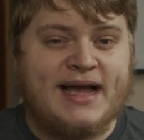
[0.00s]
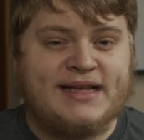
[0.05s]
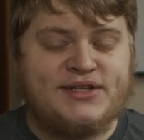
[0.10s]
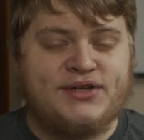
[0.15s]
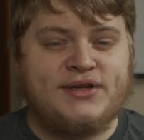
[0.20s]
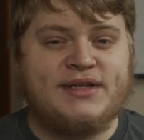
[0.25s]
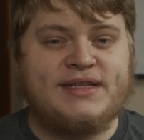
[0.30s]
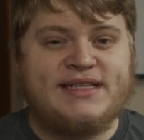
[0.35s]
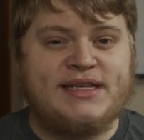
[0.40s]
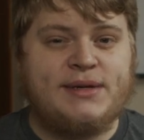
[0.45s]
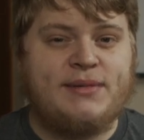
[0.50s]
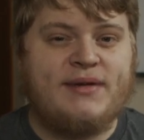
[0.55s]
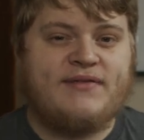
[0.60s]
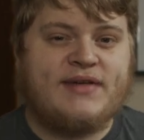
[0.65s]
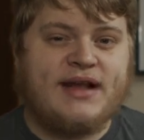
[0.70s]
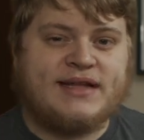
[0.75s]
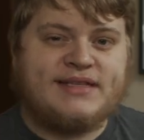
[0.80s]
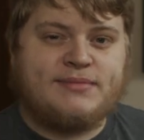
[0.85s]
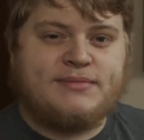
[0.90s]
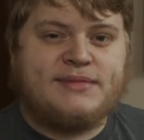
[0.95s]
As you can see, we've
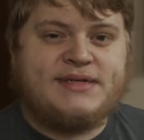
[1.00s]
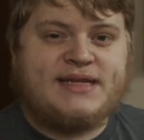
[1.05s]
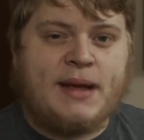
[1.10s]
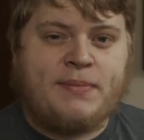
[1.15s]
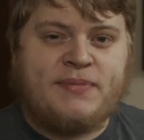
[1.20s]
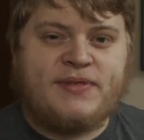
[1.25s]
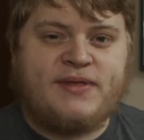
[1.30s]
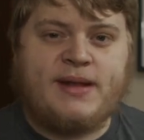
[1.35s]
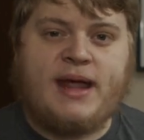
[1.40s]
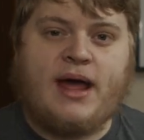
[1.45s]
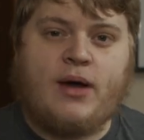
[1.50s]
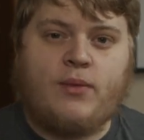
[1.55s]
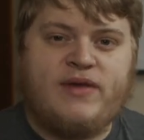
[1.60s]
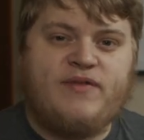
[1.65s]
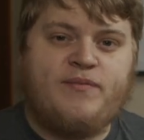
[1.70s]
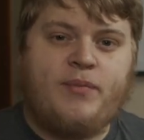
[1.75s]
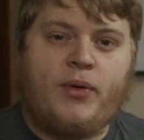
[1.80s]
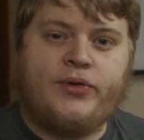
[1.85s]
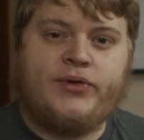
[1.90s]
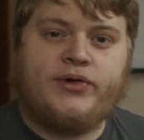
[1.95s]
got some depth now.
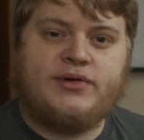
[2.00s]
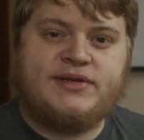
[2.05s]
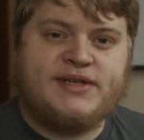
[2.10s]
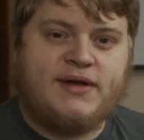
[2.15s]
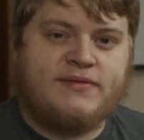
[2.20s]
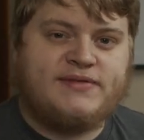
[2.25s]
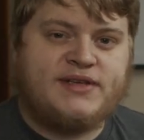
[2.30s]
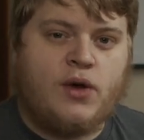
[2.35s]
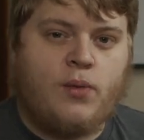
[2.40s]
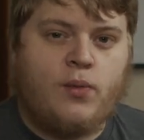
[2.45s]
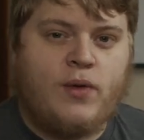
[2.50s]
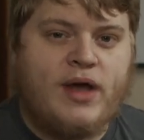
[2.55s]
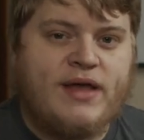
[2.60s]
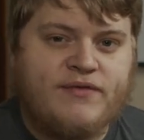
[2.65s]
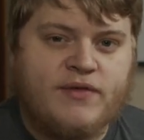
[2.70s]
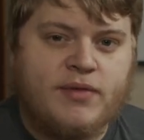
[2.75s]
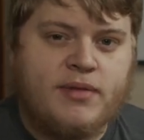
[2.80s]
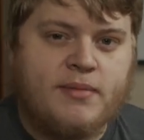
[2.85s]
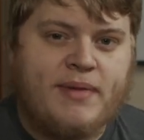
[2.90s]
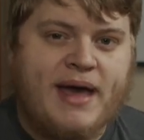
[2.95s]
We've pulled ourselves away
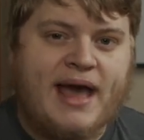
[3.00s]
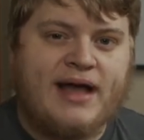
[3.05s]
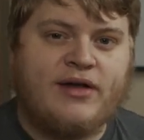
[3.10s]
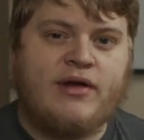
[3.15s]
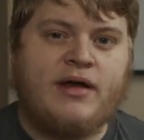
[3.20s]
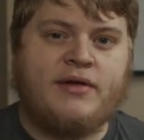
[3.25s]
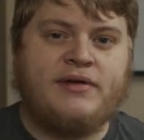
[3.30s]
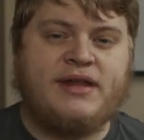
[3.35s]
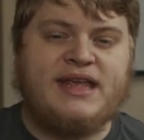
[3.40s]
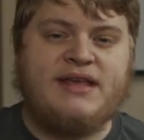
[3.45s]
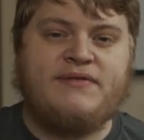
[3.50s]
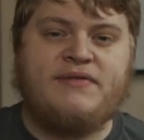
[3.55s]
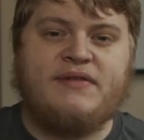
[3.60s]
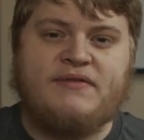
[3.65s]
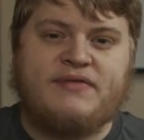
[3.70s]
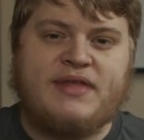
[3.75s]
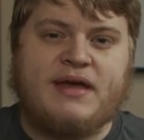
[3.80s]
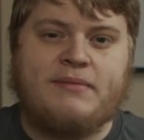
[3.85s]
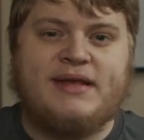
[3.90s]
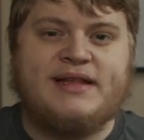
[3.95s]
from the background, even
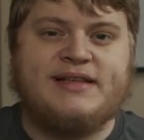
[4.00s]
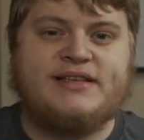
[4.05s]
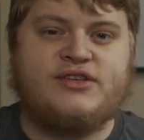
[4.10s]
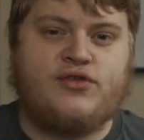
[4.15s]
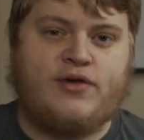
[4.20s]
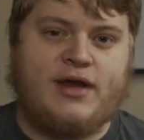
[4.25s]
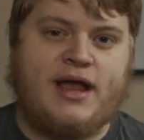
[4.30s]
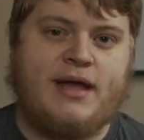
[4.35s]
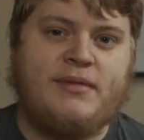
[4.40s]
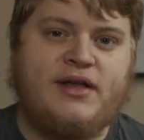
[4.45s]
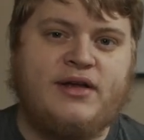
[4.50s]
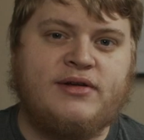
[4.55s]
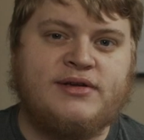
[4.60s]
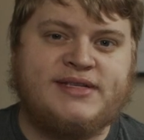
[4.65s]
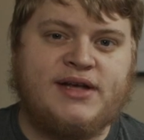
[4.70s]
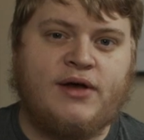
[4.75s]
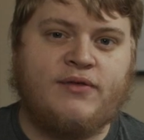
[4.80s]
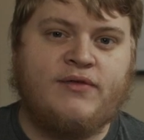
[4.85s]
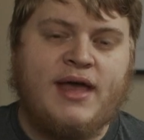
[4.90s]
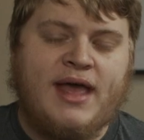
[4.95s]
if that means cramming
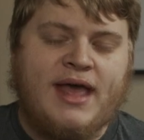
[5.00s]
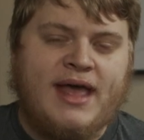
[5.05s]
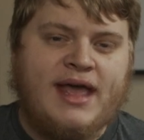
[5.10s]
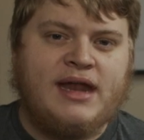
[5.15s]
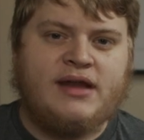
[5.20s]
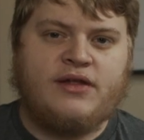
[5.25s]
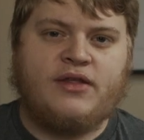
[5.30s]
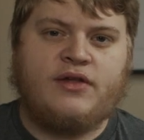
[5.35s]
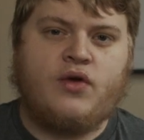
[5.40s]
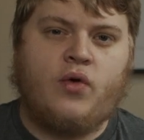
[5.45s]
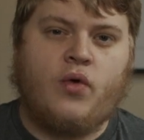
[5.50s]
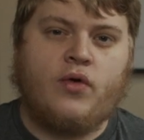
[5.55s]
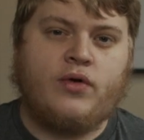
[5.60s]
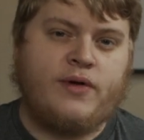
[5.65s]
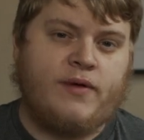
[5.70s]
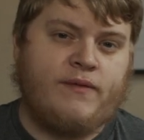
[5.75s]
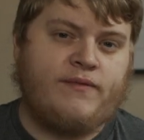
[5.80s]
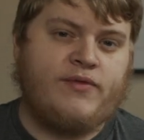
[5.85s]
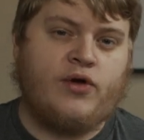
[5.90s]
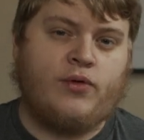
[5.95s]
yourself into the
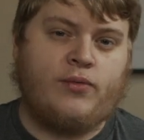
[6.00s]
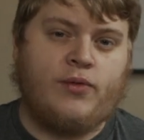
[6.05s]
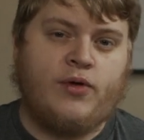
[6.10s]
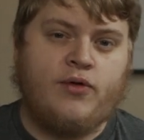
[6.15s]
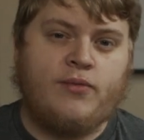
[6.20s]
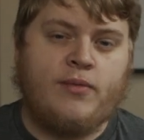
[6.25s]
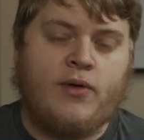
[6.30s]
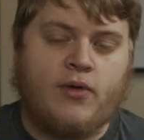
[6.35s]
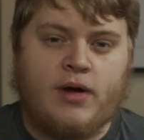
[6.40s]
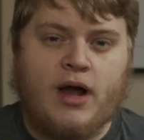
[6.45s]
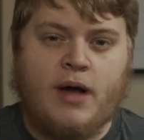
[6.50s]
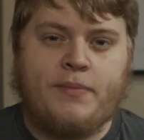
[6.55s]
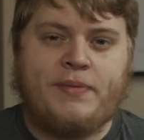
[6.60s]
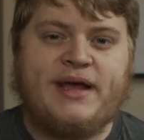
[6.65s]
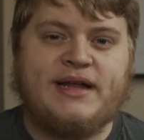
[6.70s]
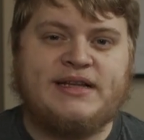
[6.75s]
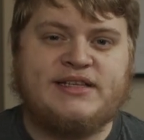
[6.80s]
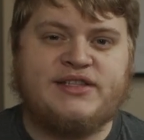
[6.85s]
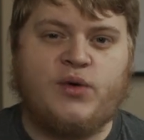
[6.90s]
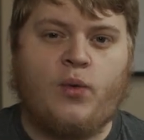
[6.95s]
corner of your room or up
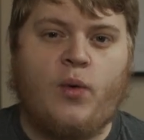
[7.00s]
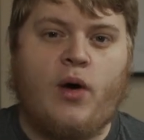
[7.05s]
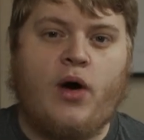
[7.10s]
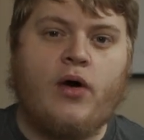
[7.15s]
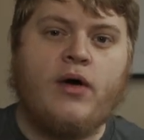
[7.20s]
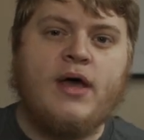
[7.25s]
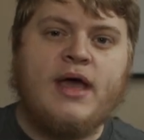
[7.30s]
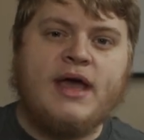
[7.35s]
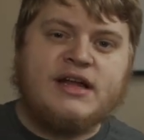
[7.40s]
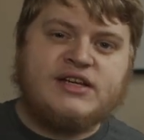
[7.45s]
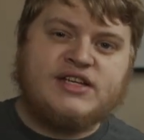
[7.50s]
against the wall.